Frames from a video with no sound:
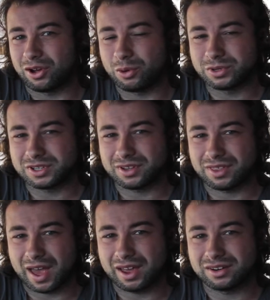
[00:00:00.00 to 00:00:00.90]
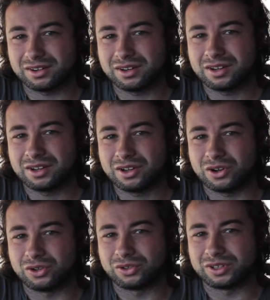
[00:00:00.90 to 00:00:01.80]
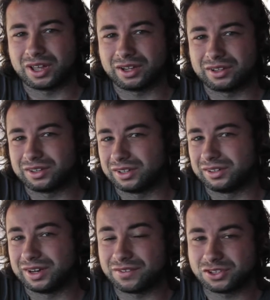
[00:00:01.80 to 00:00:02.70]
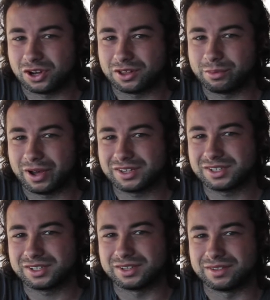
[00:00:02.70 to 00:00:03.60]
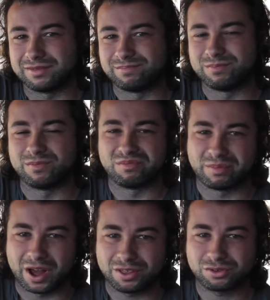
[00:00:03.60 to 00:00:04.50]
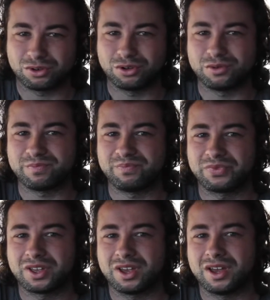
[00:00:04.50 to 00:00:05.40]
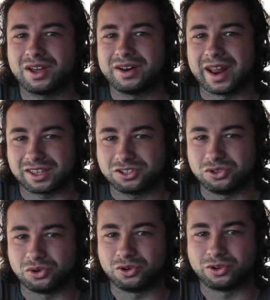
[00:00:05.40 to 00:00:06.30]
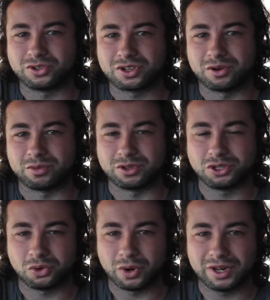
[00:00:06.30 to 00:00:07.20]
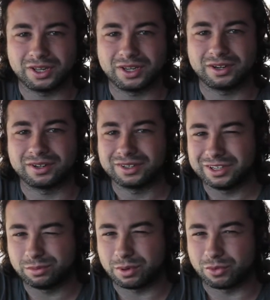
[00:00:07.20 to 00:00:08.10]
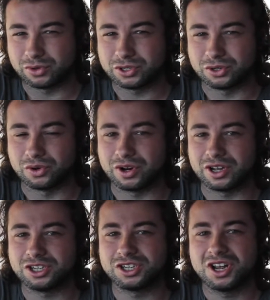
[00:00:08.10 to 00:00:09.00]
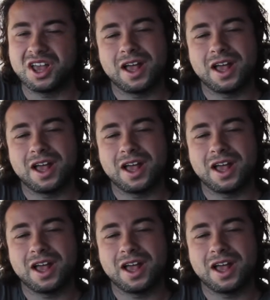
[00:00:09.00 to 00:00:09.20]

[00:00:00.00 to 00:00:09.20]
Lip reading: Opposite that, on the left side of the bus, bathroom. Next door is going to be the toilet, a little bit more storage.